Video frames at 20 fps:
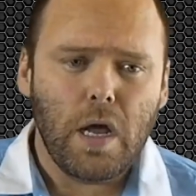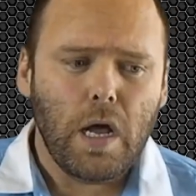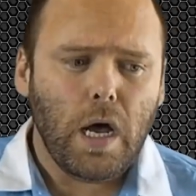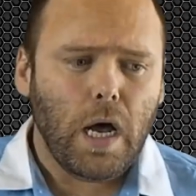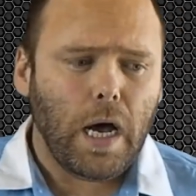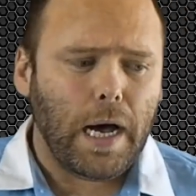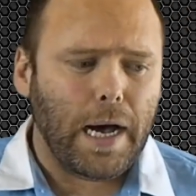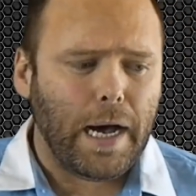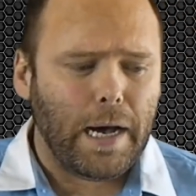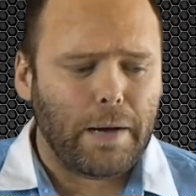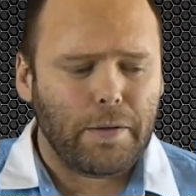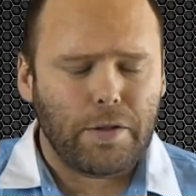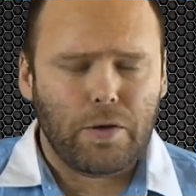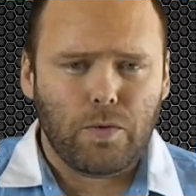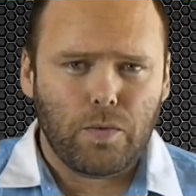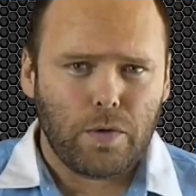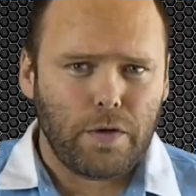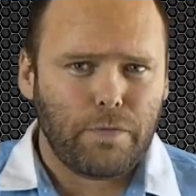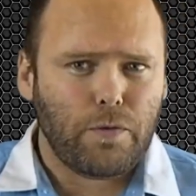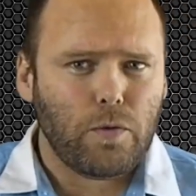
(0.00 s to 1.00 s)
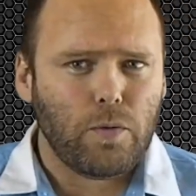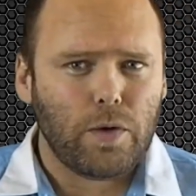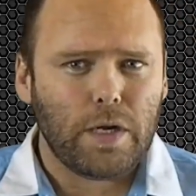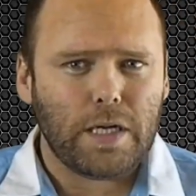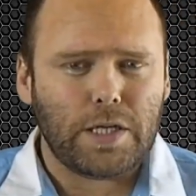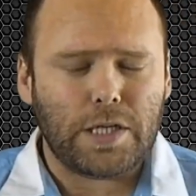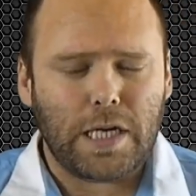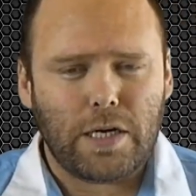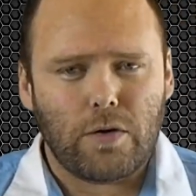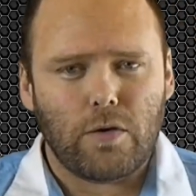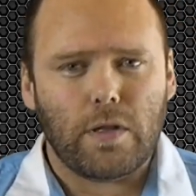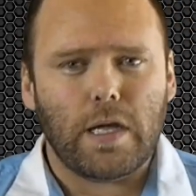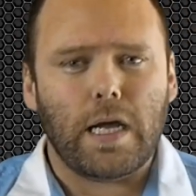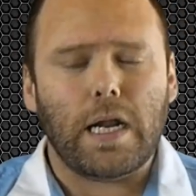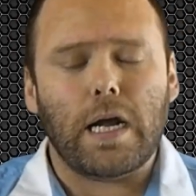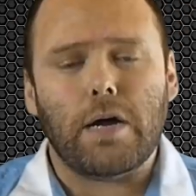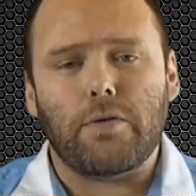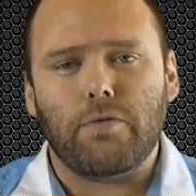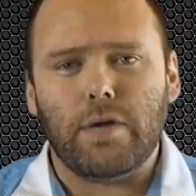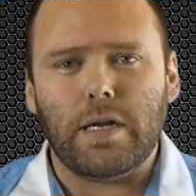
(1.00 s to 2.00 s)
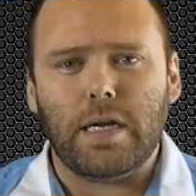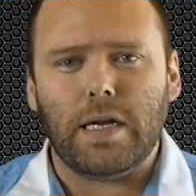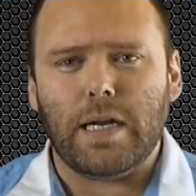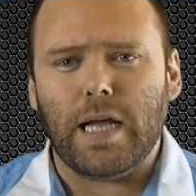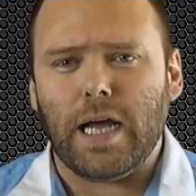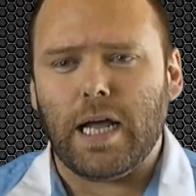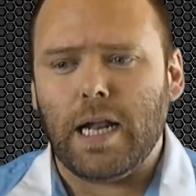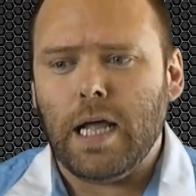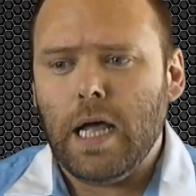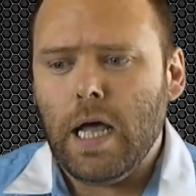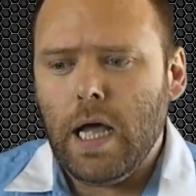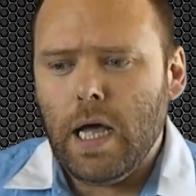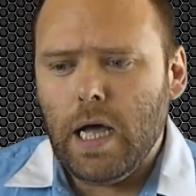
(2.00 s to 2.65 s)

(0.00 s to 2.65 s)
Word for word: uh, you, if you want to check all that out, read it out.